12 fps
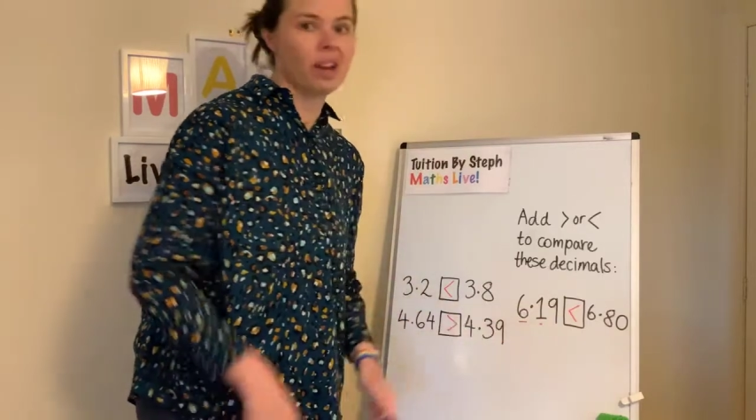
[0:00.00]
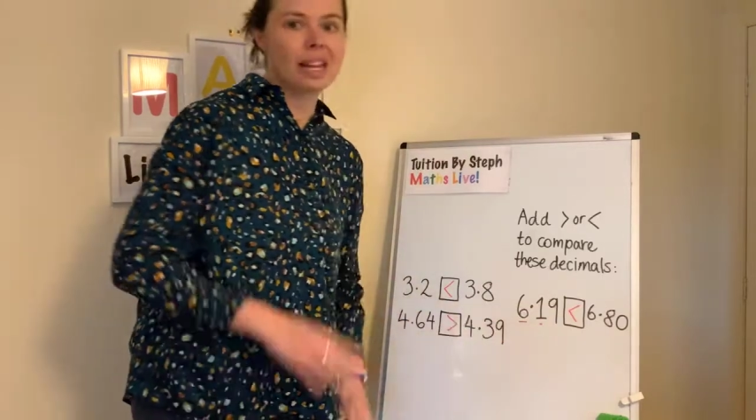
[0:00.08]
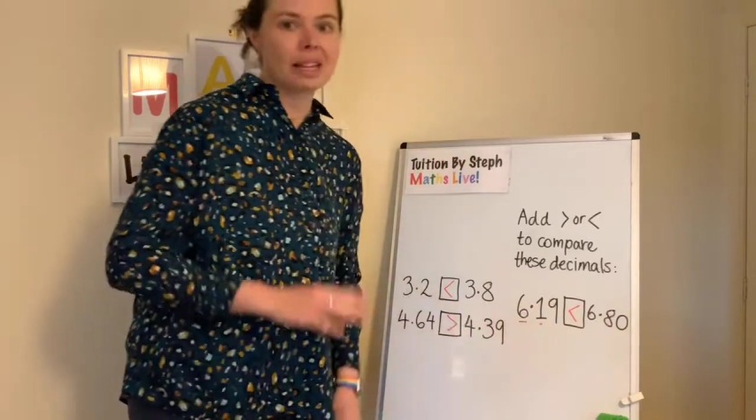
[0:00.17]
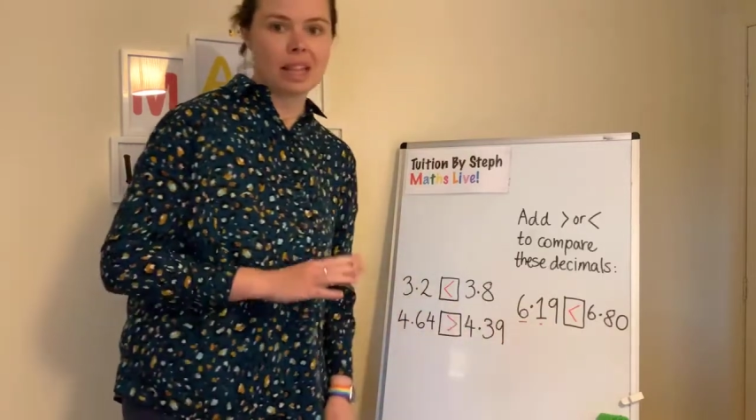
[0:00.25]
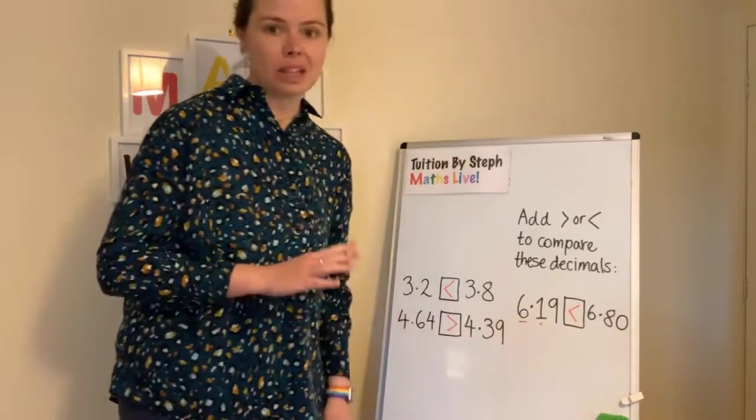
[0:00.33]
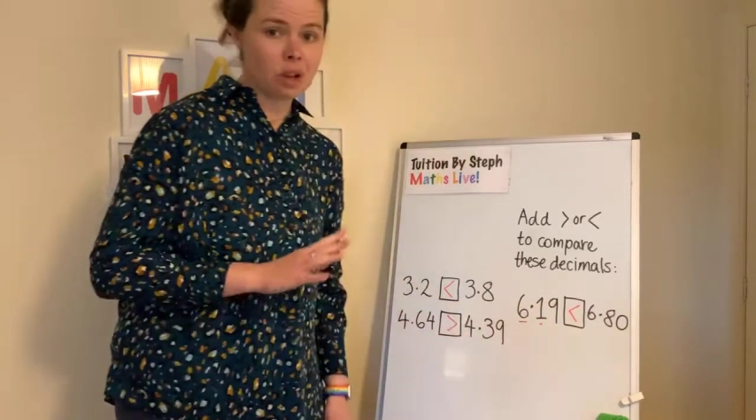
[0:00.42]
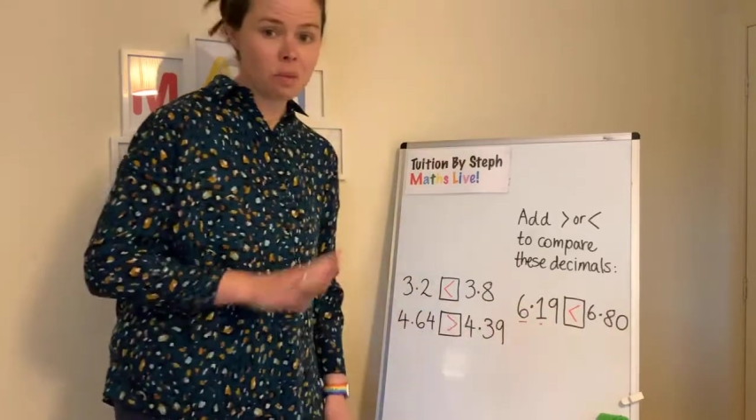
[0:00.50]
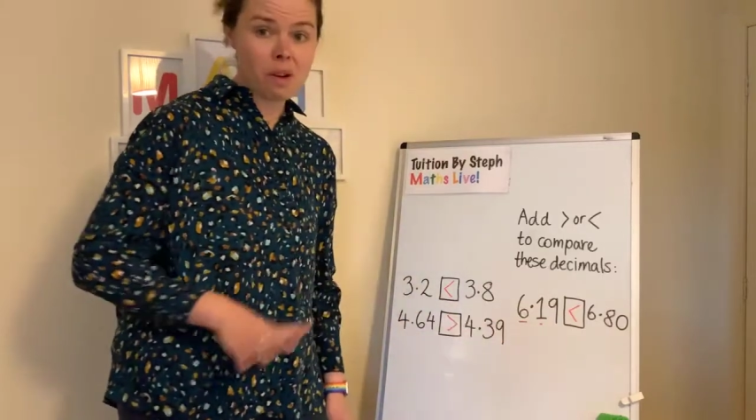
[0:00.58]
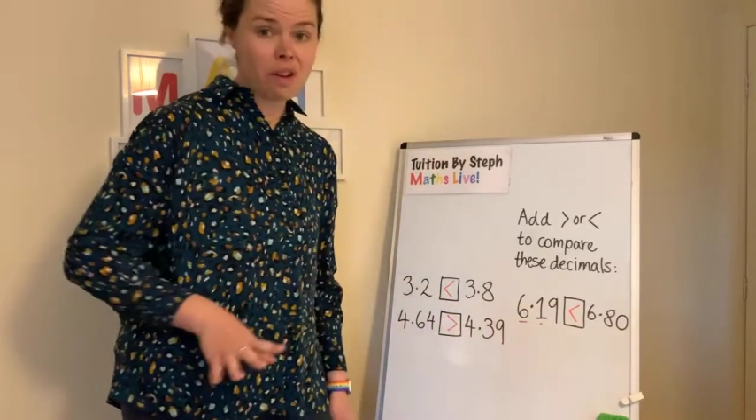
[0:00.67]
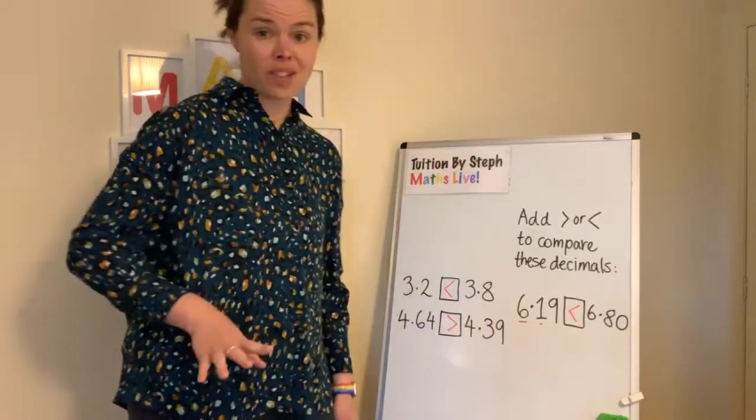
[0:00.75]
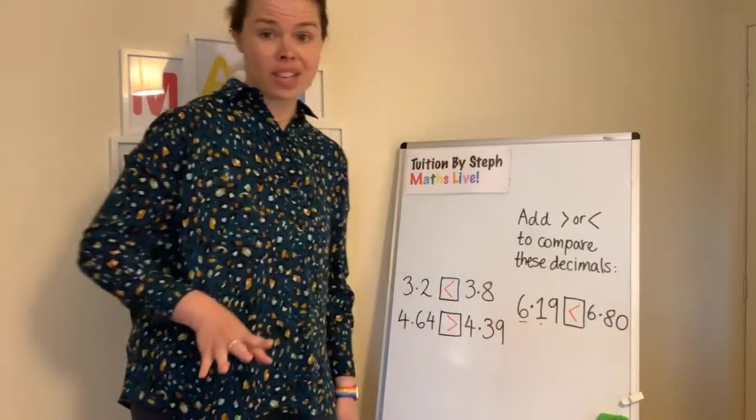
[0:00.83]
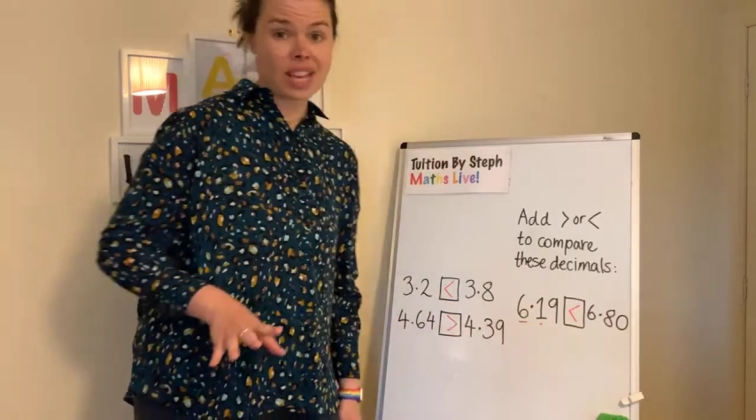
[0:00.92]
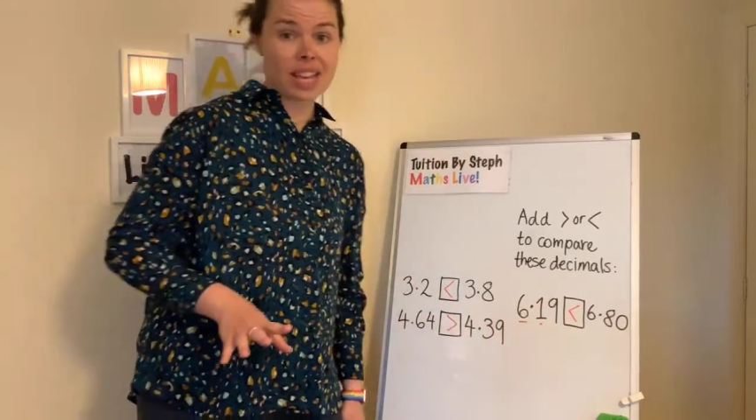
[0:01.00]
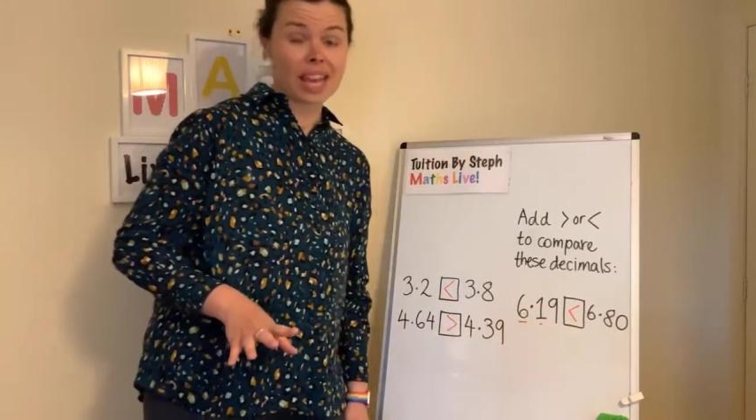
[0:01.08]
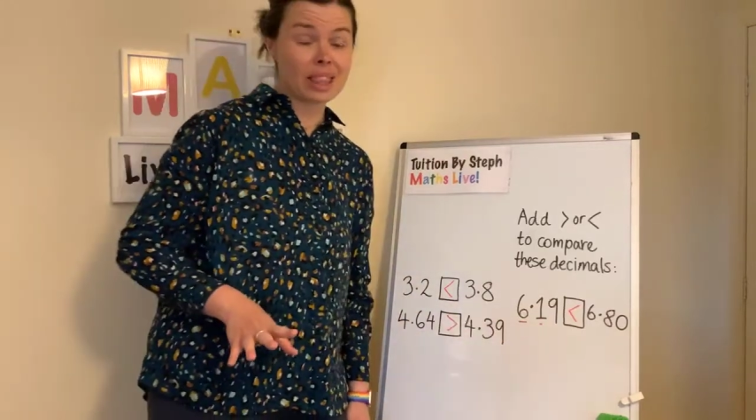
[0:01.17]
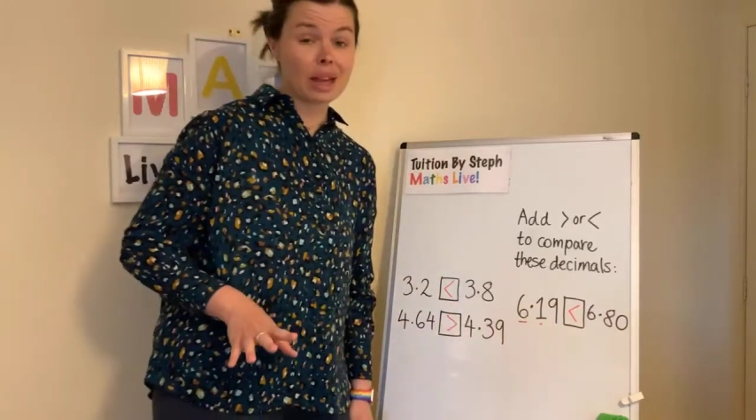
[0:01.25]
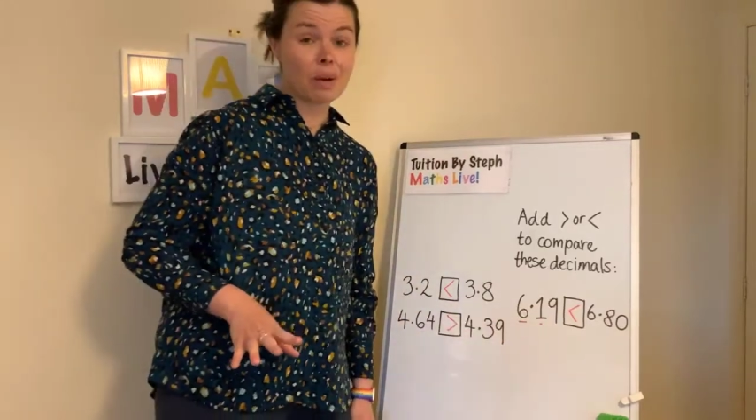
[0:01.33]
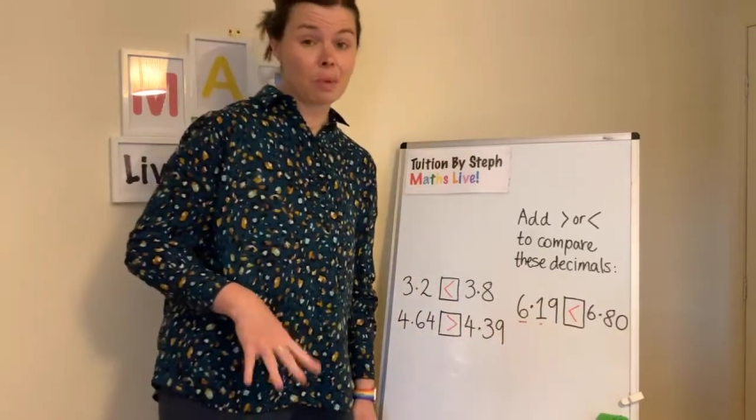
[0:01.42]
And don't worry if you didn't
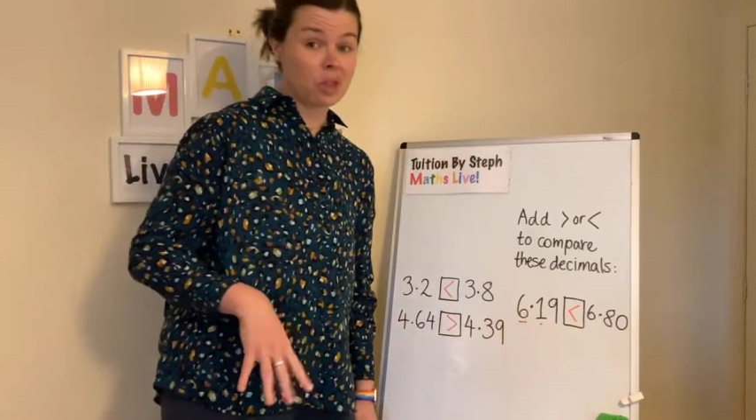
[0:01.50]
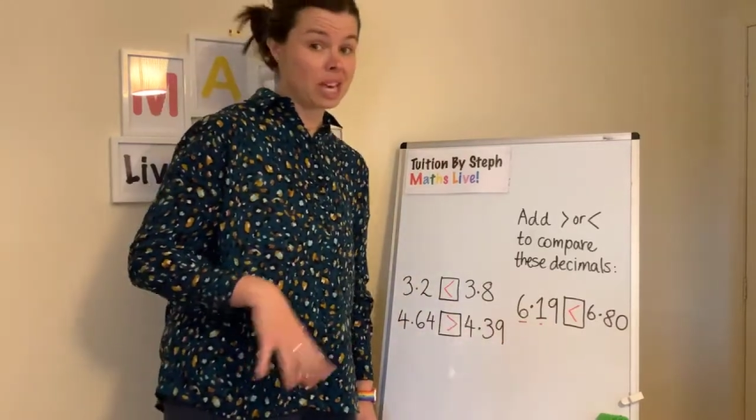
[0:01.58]
get that one,